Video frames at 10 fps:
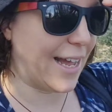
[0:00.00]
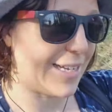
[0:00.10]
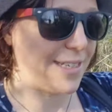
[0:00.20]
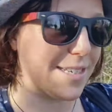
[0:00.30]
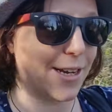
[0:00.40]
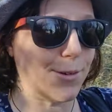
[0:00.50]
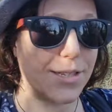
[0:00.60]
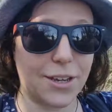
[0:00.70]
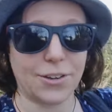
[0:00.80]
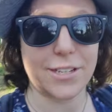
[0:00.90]
And I
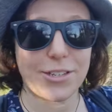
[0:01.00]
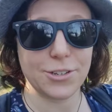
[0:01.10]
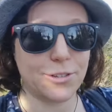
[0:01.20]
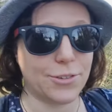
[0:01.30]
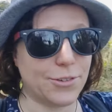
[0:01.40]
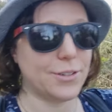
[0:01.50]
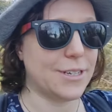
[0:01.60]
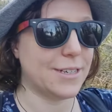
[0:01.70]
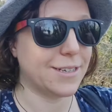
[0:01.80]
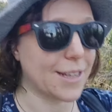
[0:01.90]
was going
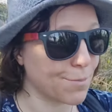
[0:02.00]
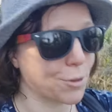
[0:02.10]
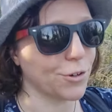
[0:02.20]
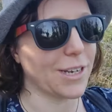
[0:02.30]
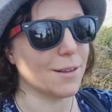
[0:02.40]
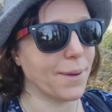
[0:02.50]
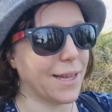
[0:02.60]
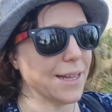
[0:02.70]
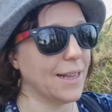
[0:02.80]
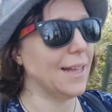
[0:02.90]
to explore a little
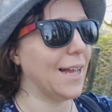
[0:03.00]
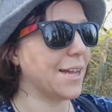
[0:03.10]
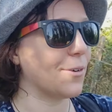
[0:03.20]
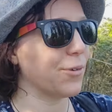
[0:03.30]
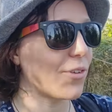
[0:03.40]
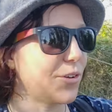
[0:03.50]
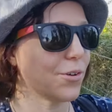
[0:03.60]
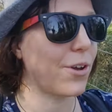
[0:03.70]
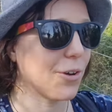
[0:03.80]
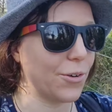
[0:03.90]
bit and
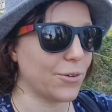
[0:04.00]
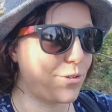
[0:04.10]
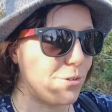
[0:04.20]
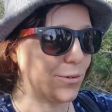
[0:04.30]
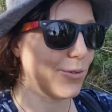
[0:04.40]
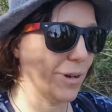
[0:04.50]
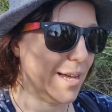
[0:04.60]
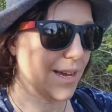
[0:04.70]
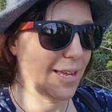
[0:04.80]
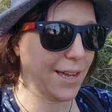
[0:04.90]
also go to
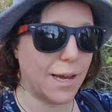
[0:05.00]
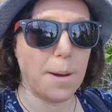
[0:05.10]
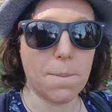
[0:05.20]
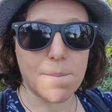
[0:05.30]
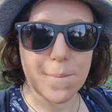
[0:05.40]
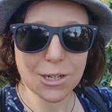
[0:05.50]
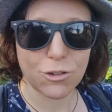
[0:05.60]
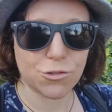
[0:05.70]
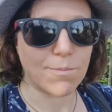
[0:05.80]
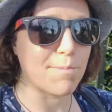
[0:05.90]
a
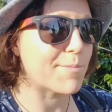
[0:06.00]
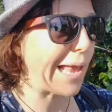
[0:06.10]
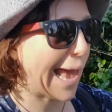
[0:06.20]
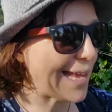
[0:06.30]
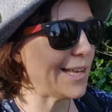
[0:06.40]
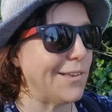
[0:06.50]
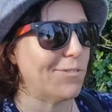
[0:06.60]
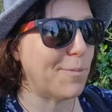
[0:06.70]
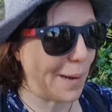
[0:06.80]
mushroom cave